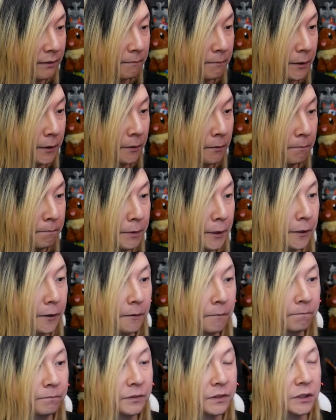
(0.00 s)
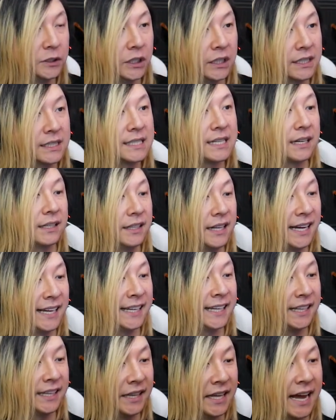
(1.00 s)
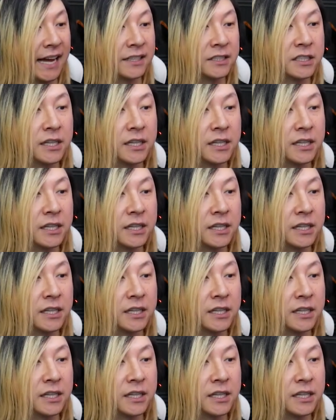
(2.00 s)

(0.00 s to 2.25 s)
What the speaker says: Boom, boom, just like that.